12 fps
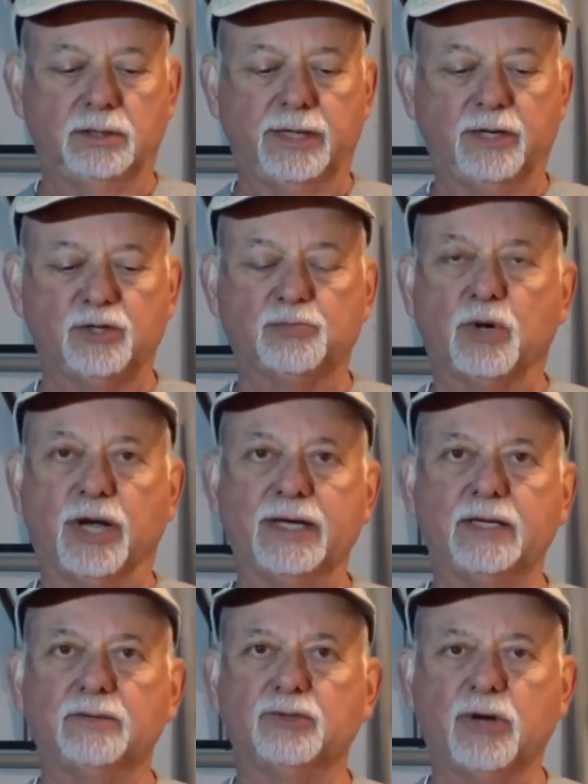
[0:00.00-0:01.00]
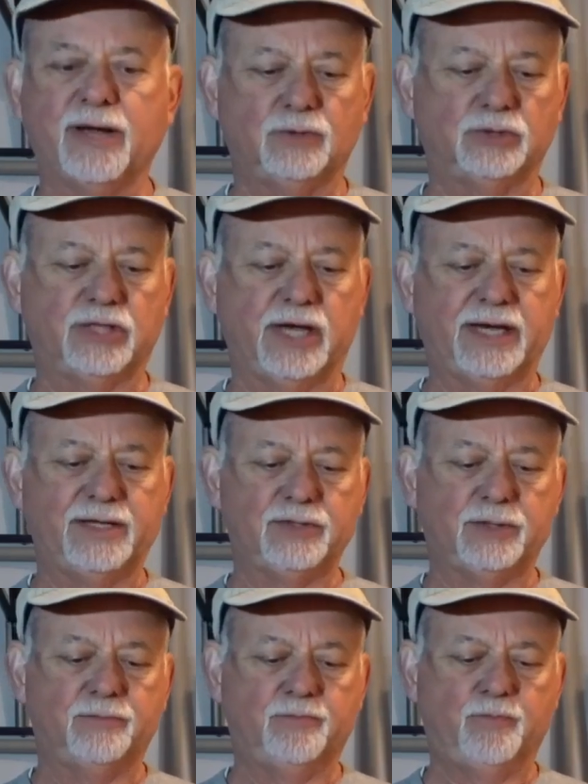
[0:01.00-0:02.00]
hairspray, travel
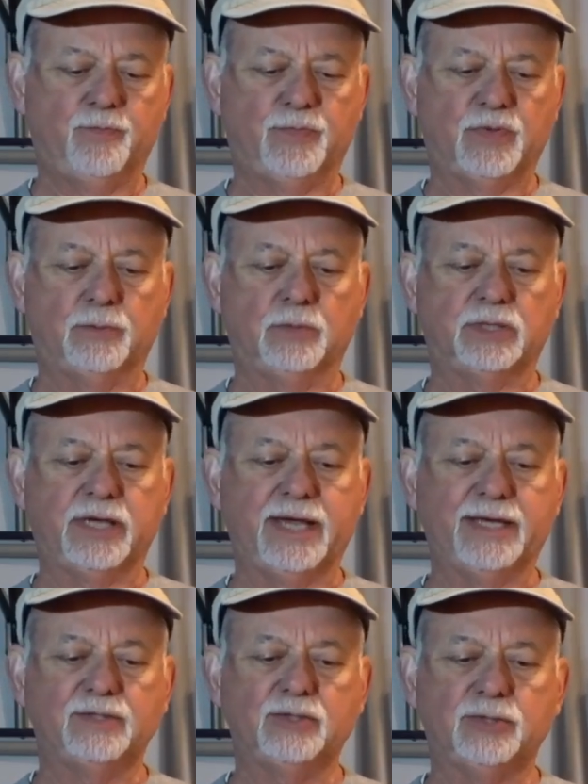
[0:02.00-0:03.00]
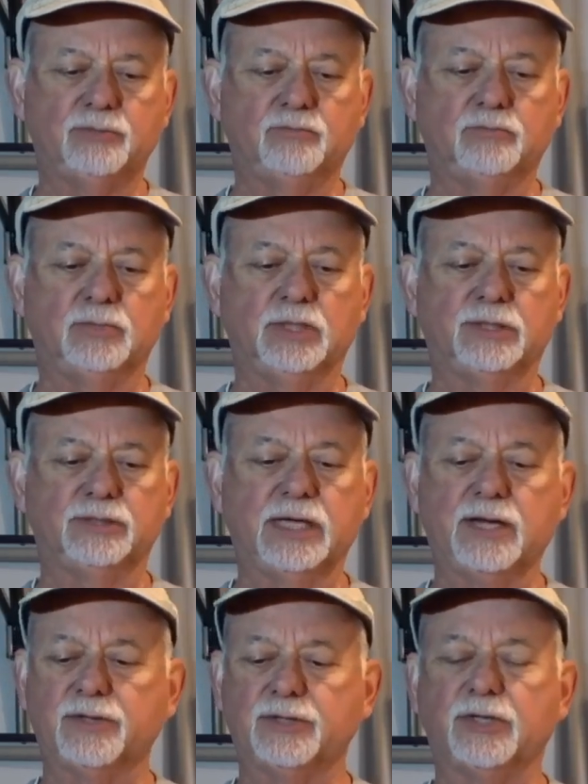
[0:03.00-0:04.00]
size cans, and
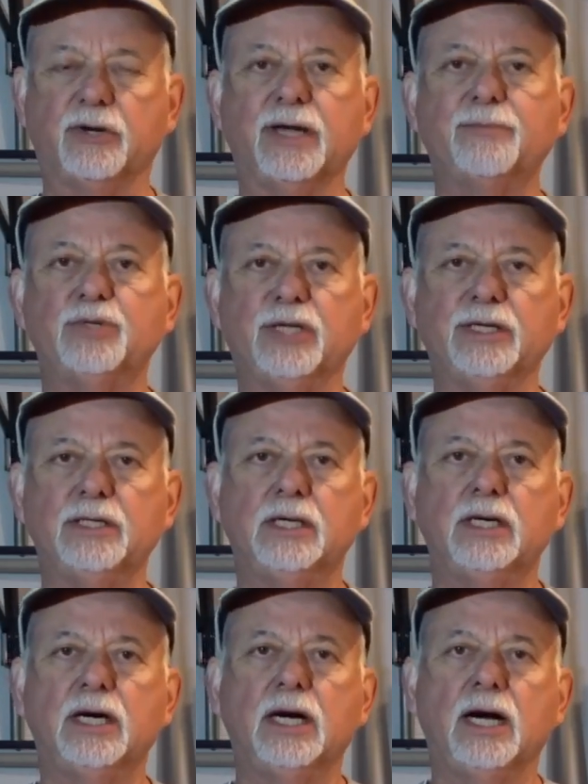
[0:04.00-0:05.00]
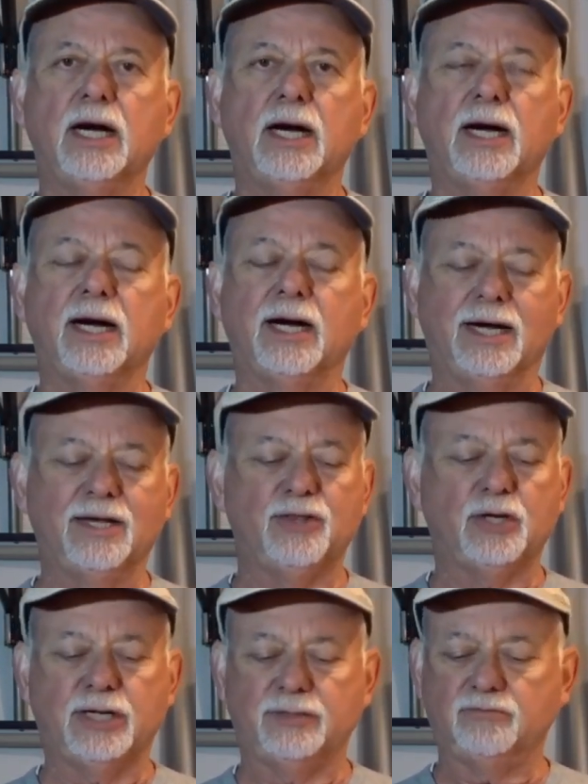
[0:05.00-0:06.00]
now that they're empty, I
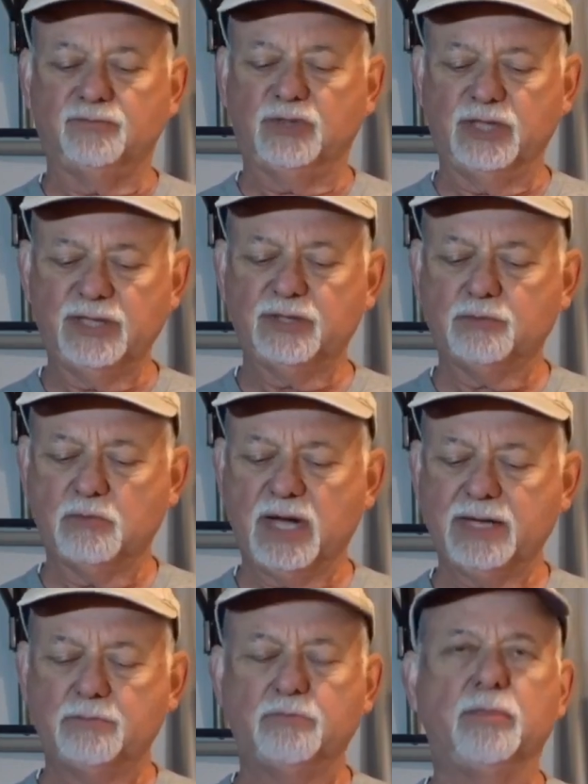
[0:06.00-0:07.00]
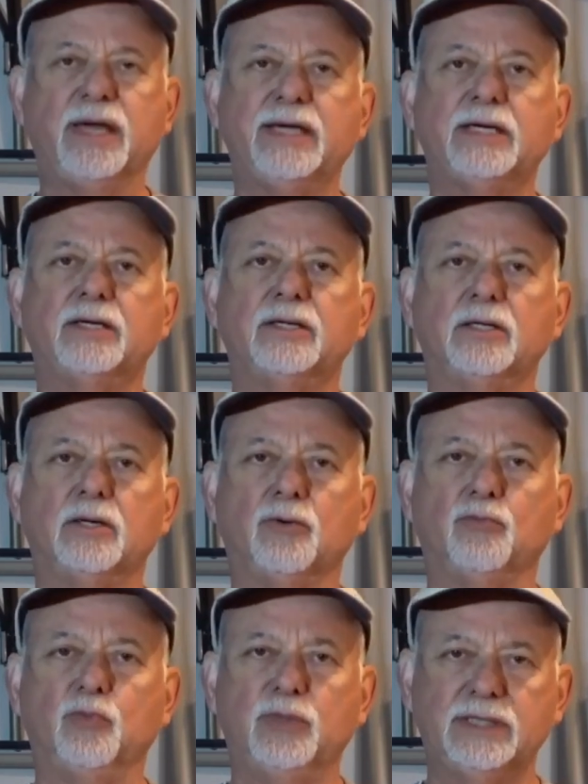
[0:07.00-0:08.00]
thought these might make a
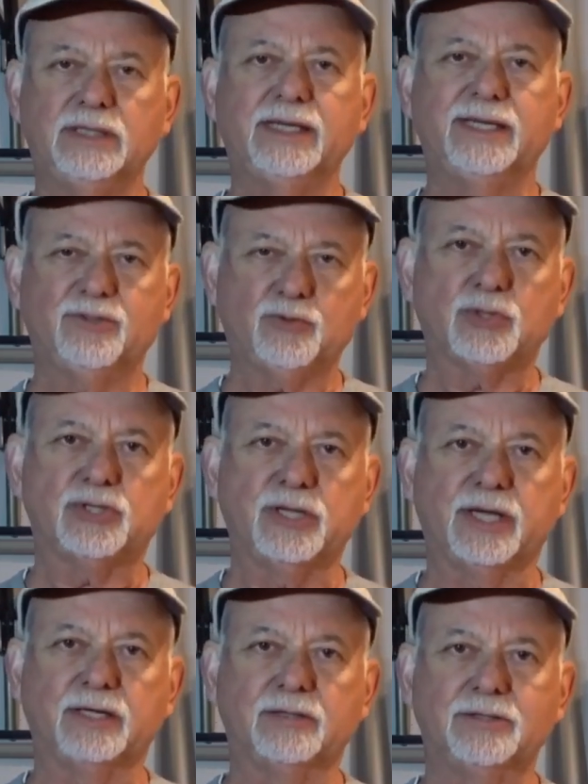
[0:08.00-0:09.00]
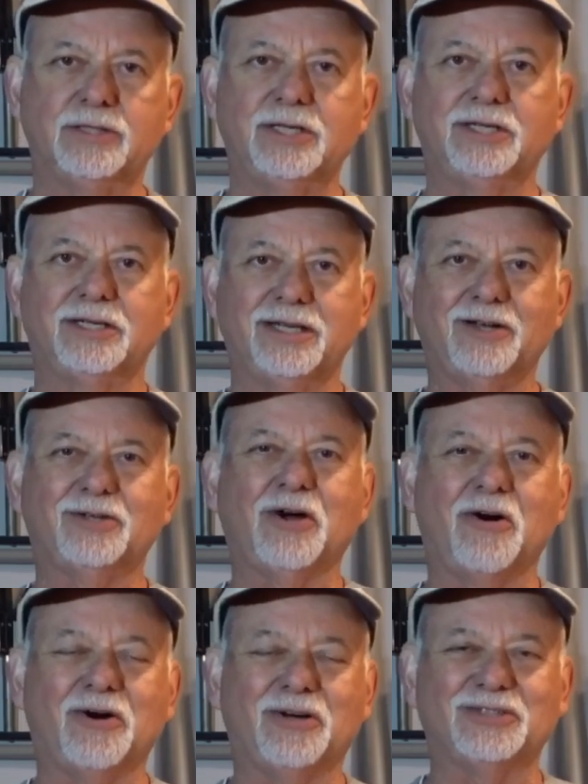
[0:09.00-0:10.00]
really interesting
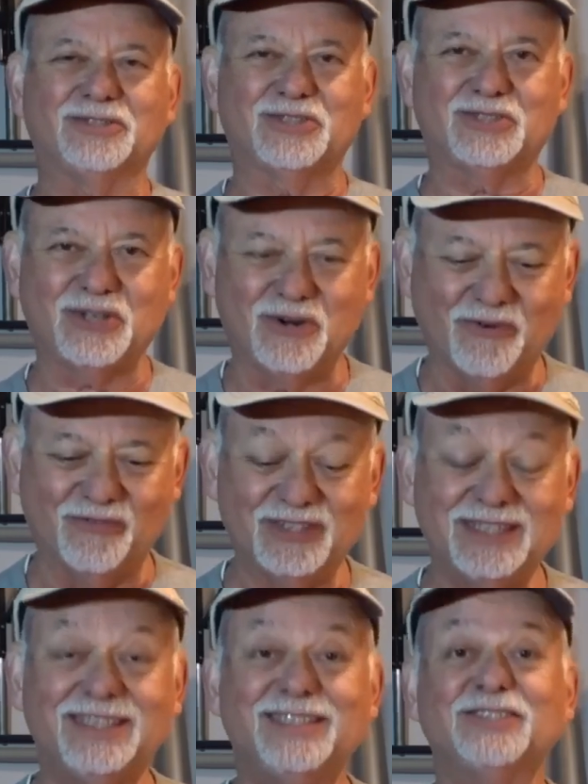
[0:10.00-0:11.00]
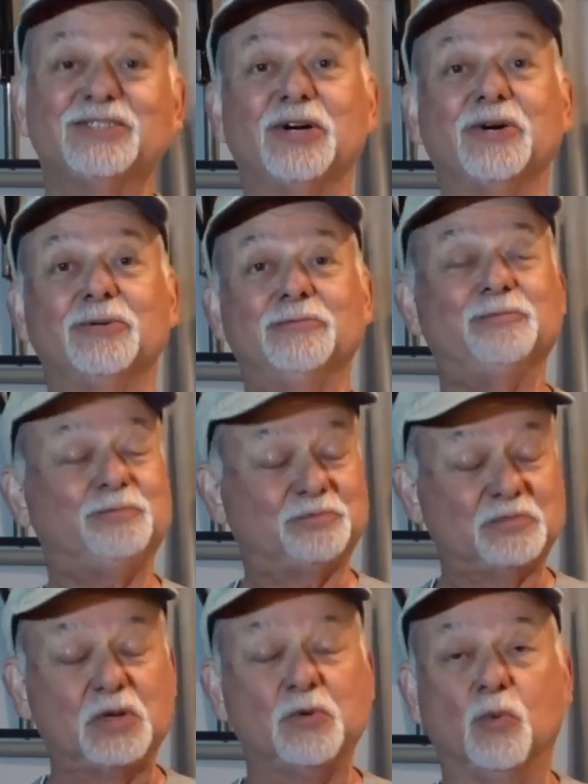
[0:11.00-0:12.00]
alcohol stove. So
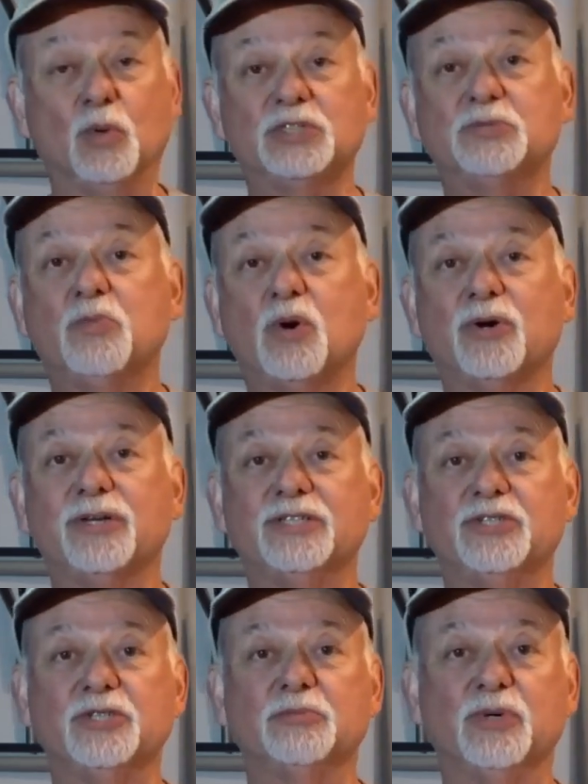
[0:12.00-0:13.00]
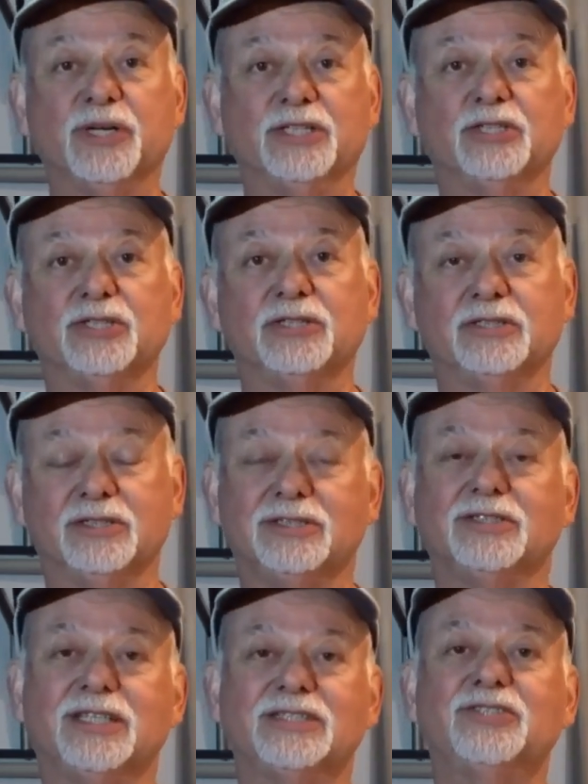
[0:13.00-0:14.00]
once more into the breach,
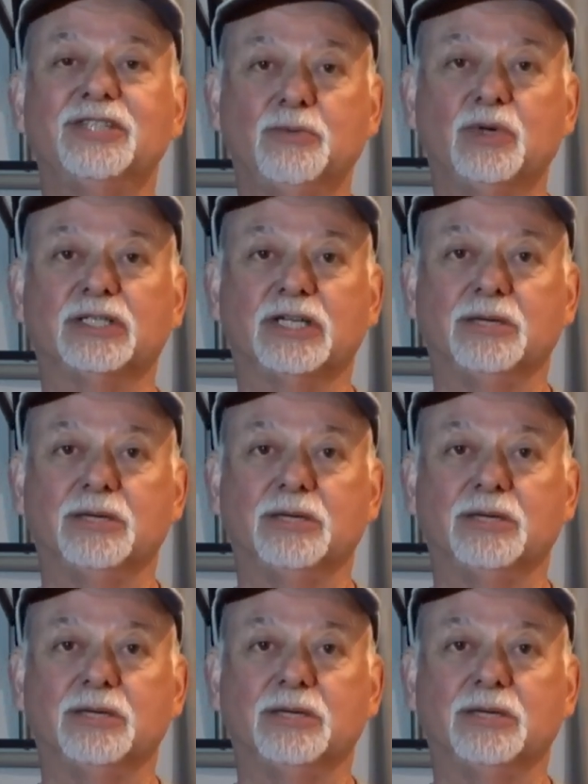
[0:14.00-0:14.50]
let's see what